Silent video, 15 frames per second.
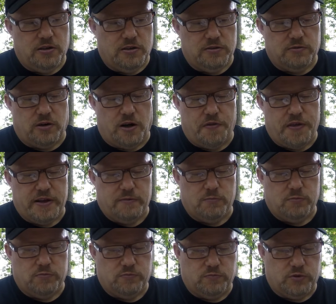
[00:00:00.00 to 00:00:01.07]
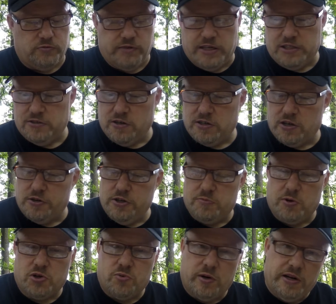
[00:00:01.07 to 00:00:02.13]
I think the reason I don't use my
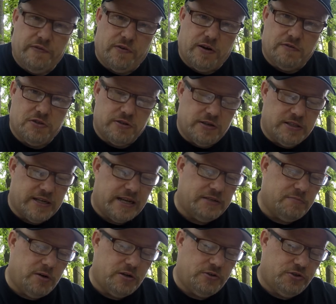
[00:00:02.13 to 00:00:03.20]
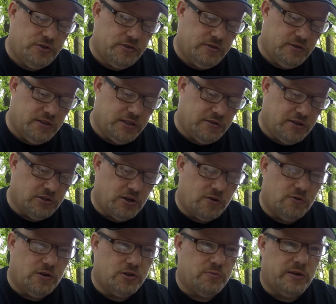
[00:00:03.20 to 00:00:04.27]
25 series as much is because I got
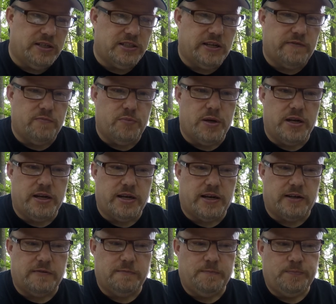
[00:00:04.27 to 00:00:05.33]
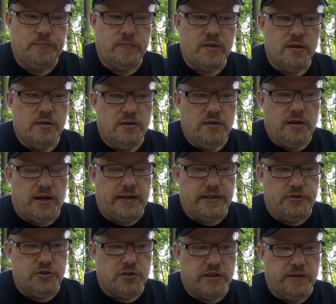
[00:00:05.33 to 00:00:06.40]
the 27 billy can, and it
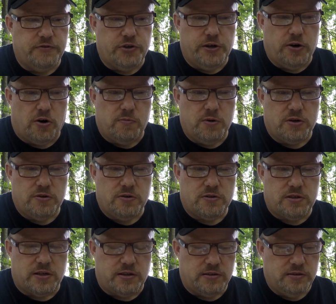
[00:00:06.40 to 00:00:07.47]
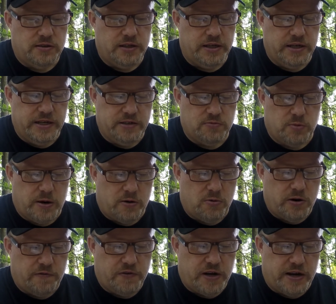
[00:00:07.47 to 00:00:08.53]
just gives you the ultimate cook set. It is well
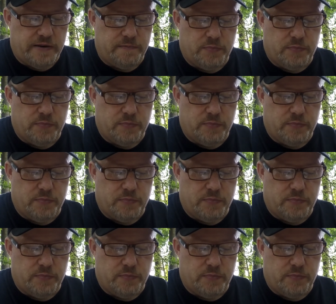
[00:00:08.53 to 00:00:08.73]
worth getting.